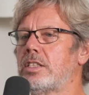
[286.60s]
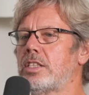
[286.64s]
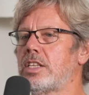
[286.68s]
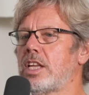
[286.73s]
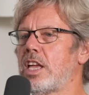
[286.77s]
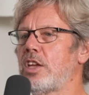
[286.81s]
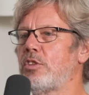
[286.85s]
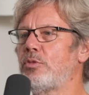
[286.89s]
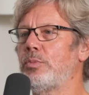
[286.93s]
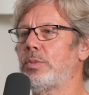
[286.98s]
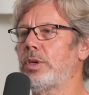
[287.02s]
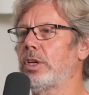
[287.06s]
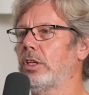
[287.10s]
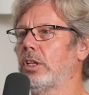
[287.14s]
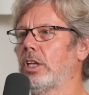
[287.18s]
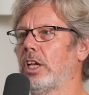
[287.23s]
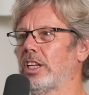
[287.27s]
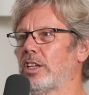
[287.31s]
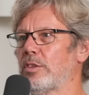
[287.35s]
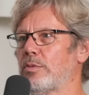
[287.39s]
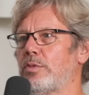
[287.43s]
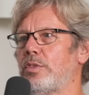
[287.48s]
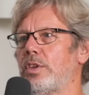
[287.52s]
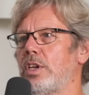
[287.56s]
save me a
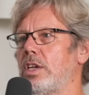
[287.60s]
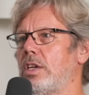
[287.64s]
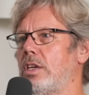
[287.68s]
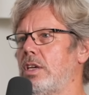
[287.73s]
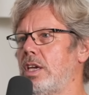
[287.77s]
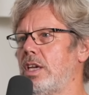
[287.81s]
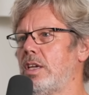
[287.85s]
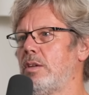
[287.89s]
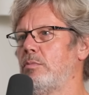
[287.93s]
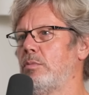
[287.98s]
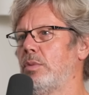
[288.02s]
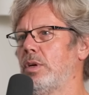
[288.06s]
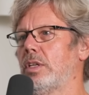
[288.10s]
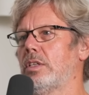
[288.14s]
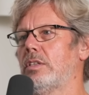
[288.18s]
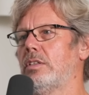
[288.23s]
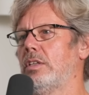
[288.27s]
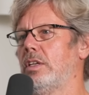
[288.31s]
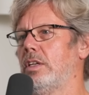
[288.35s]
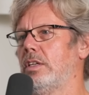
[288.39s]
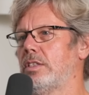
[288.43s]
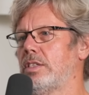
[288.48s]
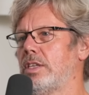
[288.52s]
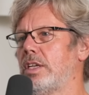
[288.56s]
lot of thinking, but
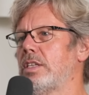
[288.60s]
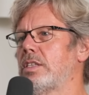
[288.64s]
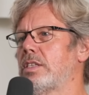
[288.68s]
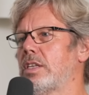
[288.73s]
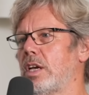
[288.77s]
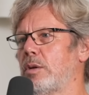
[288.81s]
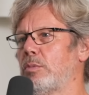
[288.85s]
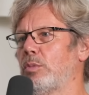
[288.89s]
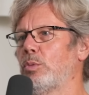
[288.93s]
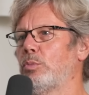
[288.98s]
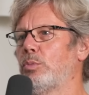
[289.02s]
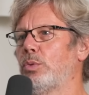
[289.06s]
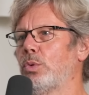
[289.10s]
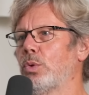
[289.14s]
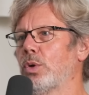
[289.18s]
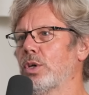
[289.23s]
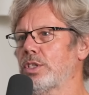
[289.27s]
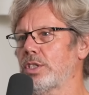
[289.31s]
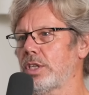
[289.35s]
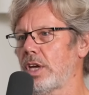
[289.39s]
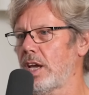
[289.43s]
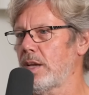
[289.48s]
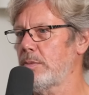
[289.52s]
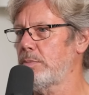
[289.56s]
since I'm a poor
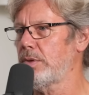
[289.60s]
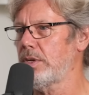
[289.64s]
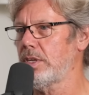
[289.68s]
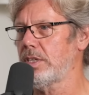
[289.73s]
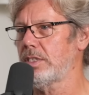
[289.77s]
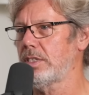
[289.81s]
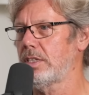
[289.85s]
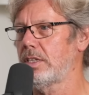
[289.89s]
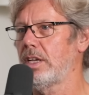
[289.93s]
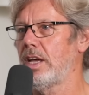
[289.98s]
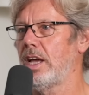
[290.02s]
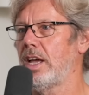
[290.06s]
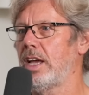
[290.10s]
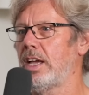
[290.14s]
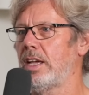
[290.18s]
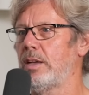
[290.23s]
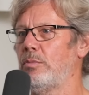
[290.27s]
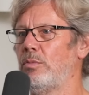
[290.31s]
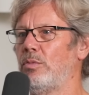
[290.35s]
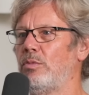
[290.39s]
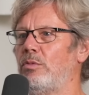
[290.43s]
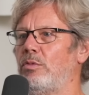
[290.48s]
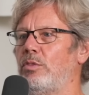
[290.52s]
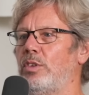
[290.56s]
typist,
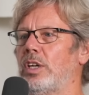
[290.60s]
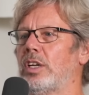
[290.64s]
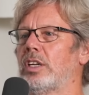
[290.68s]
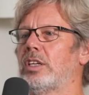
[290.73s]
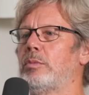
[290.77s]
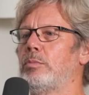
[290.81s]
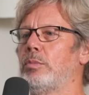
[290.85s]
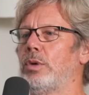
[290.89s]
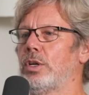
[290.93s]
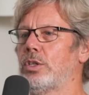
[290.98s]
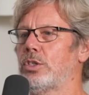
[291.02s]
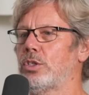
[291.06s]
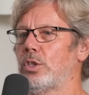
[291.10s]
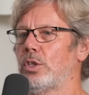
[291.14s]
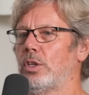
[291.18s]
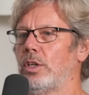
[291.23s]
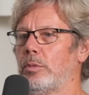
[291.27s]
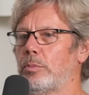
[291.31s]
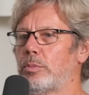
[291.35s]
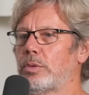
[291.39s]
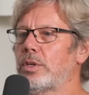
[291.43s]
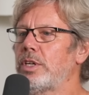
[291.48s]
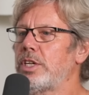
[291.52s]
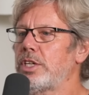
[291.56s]
I'm very much
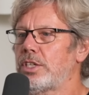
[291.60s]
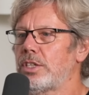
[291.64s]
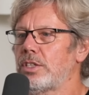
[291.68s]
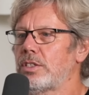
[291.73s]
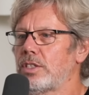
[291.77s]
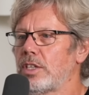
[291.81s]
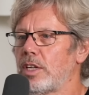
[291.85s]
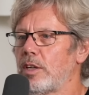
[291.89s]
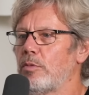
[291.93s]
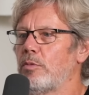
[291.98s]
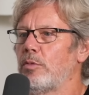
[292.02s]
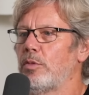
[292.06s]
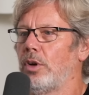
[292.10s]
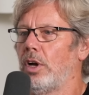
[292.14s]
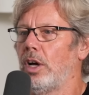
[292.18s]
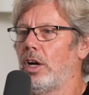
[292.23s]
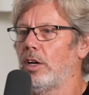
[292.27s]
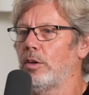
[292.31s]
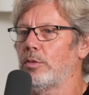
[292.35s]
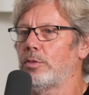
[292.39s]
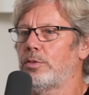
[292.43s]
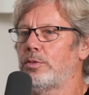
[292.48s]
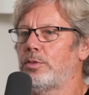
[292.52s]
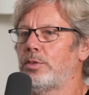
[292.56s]
appreciative
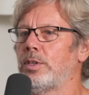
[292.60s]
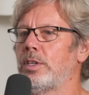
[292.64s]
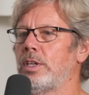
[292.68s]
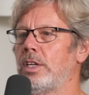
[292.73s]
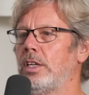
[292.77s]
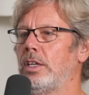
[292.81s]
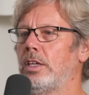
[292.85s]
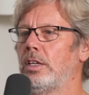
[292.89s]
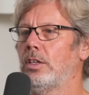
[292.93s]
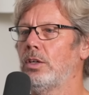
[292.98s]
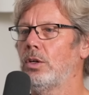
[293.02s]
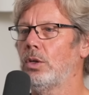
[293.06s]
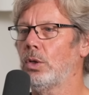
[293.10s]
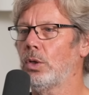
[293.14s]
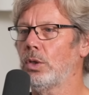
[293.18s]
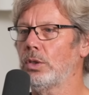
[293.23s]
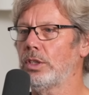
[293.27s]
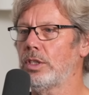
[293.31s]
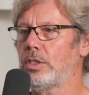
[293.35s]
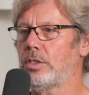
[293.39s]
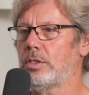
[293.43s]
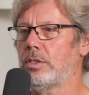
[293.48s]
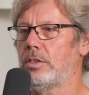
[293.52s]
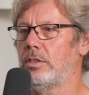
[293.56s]
of all
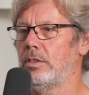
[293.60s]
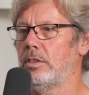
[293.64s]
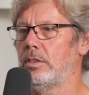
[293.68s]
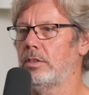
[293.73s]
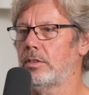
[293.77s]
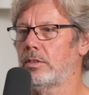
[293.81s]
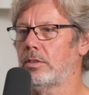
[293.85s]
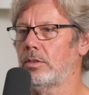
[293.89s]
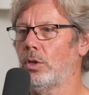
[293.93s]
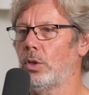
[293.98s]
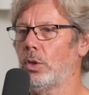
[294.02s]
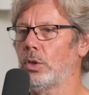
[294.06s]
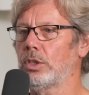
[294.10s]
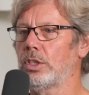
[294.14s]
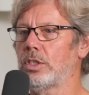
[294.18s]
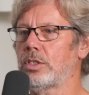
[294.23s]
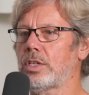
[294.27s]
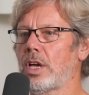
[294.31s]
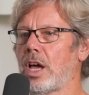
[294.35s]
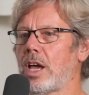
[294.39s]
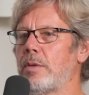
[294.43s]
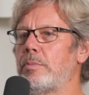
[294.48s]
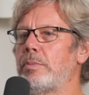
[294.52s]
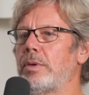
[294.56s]
the, all the
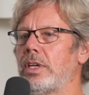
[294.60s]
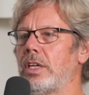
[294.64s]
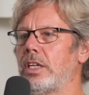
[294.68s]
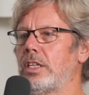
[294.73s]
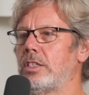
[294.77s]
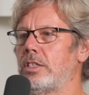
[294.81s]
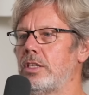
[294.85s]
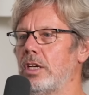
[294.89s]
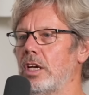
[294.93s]
typing it